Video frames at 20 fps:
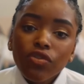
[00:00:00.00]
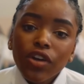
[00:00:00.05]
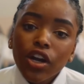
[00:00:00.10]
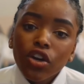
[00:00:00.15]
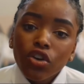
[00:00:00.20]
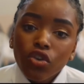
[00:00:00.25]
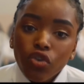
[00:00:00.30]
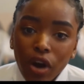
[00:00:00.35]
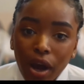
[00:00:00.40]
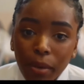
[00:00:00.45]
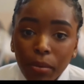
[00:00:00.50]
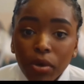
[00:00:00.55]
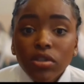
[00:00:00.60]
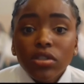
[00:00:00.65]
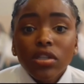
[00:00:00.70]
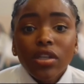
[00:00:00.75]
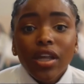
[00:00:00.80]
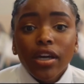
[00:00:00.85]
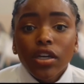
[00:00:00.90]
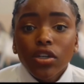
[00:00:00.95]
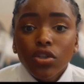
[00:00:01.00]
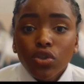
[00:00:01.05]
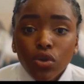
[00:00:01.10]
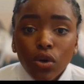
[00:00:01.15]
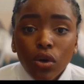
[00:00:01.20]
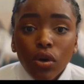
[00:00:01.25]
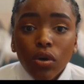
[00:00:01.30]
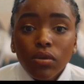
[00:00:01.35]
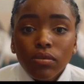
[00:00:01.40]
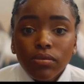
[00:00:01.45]
you've got to grab onto that
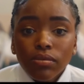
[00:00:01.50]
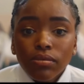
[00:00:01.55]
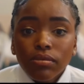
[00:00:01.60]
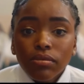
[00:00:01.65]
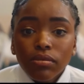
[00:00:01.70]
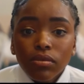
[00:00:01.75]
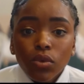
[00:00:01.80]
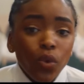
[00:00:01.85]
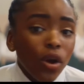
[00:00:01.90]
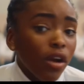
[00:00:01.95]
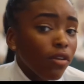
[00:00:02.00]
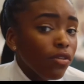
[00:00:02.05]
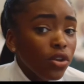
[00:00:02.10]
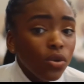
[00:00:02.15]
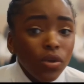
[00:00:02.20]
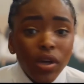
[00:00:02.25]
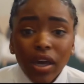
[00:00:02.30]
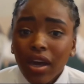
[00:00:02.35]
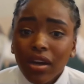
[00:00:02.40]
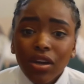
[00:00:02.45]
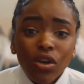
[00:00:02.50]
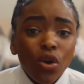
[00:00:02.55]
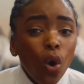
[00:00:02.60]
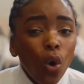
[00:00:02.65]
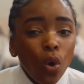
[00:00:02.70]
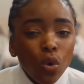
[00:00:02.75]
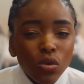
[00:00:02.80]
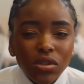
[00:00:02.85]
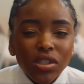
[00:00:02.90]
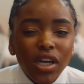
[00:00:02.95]
control wherever you can and
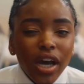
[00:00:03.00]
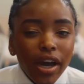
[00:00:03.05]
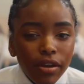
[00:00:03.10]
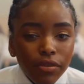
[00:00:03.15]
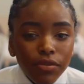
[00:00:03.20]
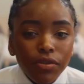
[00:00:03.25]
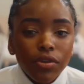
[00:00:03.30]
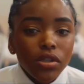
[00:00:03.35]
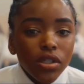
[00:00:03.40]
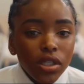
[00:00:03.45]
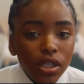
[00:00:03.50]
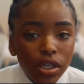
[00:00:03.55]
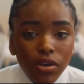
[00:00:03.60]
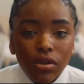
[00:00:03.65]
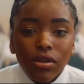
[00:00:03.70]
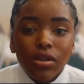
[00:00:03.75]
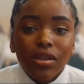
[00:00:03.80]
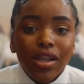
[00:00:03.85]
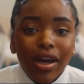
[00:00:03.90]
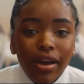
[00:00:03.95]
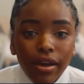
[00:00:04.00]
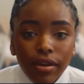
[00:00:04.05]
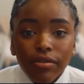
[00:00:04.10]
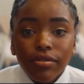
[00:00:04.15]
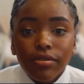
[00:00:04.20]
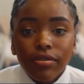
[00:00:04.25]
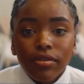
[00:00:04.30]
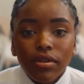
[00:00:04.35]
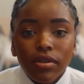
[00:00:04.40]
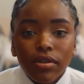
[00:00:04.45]
hold tight for dear
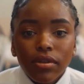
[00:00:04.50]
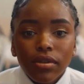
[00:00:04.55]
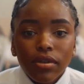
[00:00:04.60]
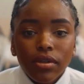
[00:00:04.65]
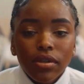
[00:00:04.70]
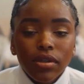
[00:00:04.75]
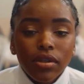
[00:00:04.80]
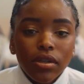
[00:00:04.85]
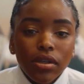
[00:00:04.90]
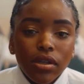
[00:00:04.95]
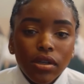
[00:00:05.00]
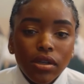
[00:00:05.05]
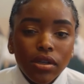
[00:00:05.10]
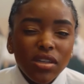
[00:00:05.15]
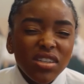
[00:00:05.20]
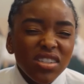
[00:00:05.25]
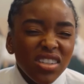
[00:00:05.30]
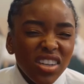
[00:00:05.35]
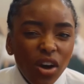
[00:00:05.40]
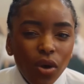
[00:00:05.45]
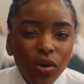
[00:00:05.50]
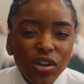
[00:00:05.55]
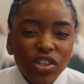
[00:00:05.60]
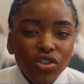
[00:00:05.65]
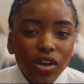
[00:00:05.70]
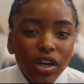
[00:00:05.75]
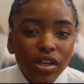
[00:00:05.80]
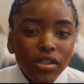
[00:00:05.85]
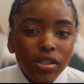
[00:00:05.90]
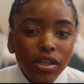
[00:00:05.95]
life. Because they
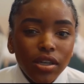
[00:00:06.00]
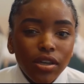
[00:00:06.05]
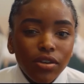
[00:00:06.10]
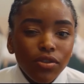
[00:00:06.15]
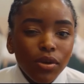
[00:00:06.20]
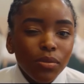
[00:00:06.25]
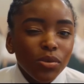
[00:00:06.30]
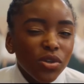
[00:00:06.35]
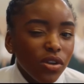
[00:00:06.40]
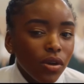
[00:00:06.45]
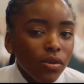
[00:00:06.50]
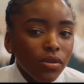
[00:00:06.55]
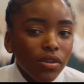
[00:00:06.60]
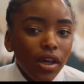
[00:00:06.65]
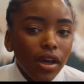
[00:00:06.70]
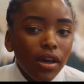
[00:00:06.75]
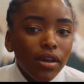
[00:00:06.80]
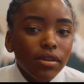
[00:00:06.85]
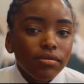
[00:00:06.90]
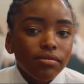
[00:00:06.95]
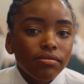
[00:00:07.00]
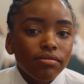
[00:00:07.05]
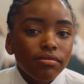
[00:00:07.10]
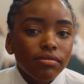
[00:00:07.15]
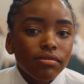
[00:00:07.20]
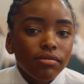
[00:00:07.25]
always try and take it from you, don't they?